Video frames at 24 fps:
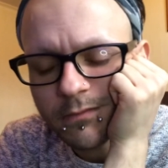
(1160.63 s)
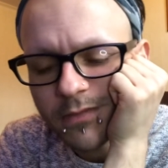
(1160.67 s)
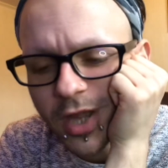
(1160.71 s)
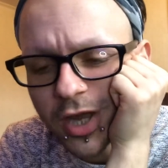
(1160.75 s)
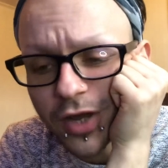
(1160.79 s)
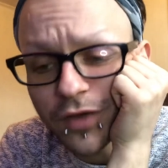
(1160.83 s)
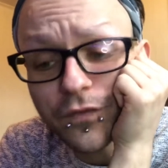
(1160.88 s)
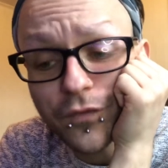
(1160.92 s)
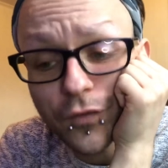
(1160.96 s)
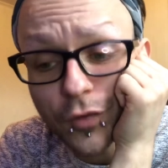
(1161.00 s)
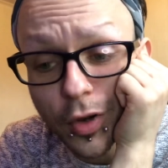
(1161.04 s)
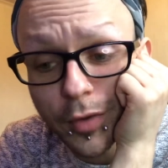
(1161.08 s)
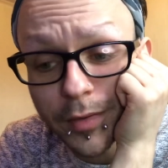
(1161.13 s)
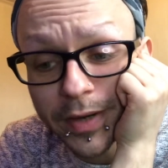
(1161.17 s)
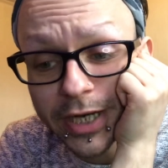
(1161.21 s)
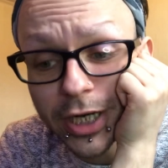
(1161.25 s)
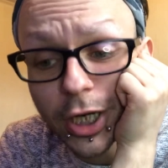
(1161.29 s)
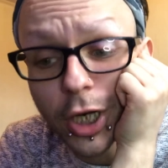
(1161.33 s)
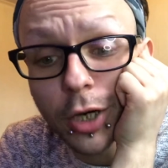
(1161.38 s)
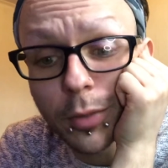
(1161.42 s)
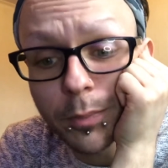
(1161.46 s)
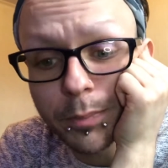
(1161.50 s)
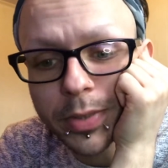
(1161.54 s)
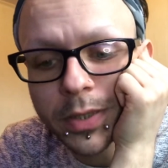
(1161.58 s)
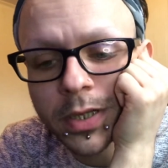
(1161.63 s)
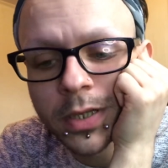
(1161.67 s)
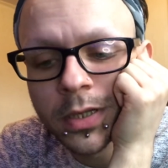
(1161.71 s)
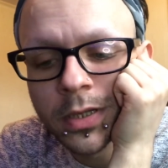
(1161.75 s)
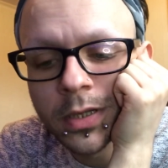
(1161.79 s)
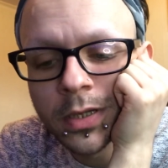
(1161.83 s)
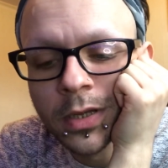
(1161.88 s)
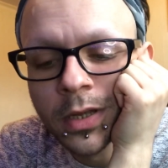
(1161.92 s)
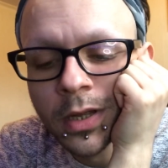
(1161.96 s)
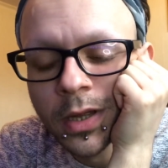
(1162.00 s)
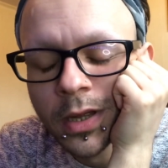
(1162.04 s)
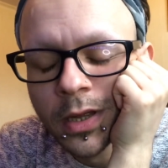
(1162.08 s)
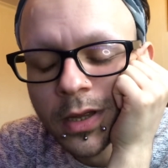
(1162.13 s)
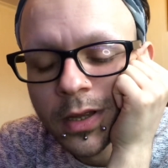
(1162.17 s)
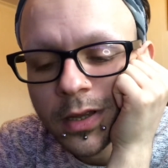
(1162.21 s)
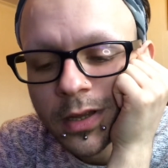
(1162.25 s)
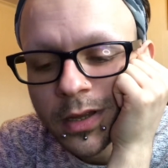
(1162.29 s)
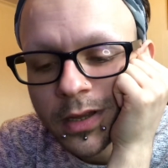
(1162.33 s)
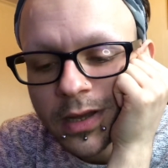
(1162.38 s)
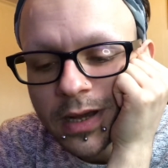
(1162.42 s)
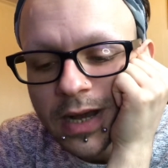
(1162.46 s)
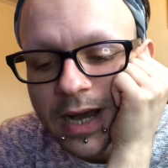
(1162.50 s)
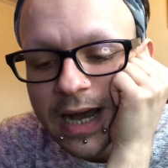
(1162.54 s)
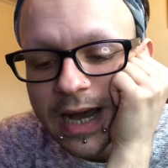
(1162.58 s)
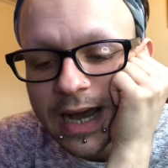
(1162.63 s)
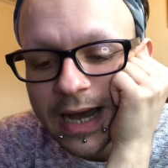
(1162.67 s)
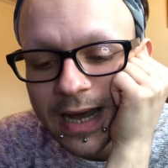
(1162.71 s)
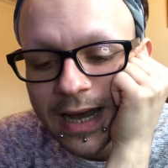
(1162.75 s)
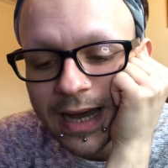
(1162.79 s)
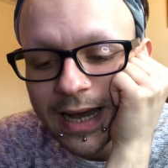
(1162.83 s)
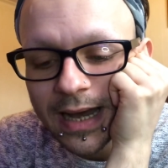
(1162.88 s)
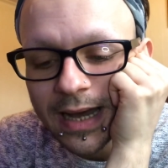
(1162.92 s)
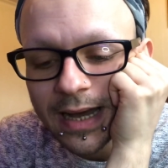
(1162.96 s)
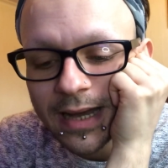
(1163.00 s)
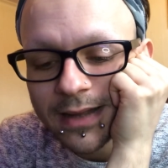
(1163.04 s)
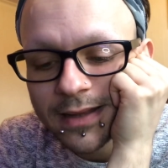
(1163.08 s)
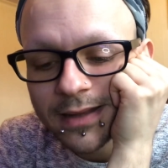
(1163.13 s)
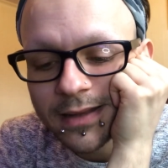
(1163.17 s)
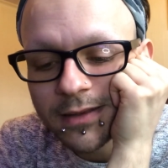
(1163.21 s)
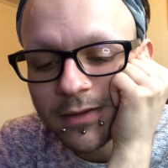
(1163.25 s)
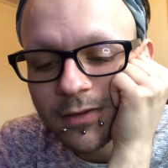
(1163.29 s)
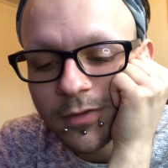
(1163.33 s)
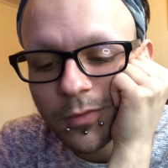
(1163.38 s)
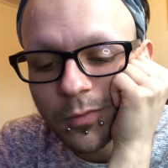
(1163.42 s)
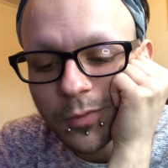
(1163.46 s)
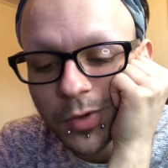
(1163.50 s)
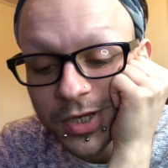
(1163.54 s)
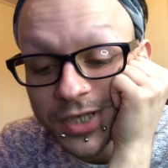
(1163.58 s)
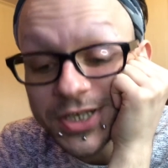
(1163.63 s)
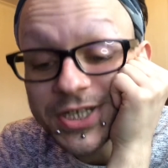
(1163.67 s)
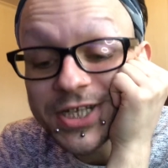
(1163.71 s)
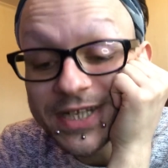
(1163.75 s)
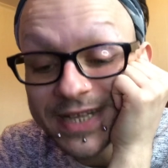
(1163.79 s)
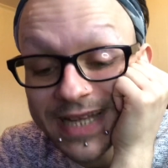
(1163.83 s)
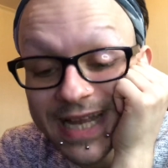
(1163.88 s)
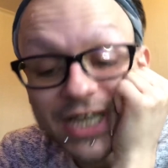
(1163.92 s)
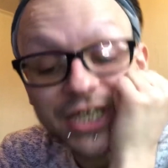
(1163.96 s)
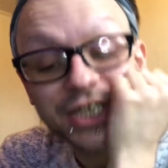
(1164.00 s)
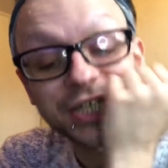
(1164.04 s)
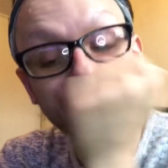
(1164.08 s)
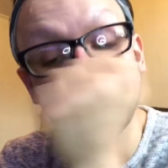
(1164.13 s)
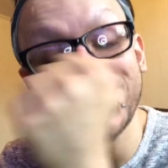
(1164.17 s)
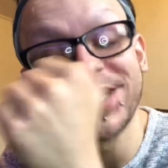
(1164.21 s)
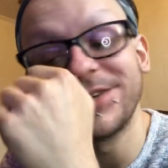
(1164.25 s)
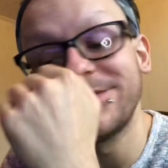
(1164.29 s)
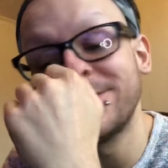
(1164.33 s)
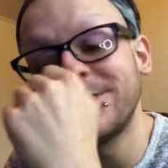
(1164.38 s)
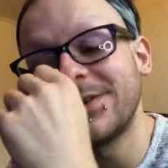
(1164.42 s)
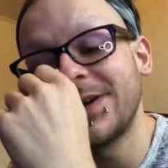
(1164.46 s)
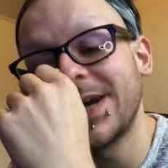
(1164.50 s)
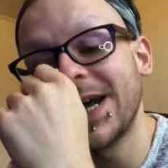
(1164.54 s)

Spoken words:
of growing up are watching that show,